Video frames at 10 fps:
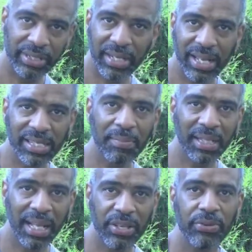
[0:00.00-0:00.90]
and
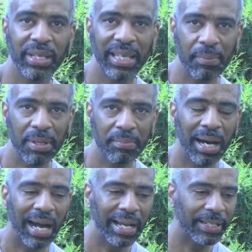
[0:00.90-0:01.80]
something that you can keep in
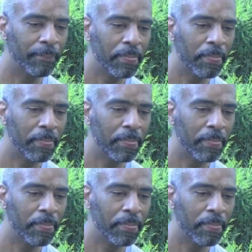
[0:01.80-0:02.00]
mind.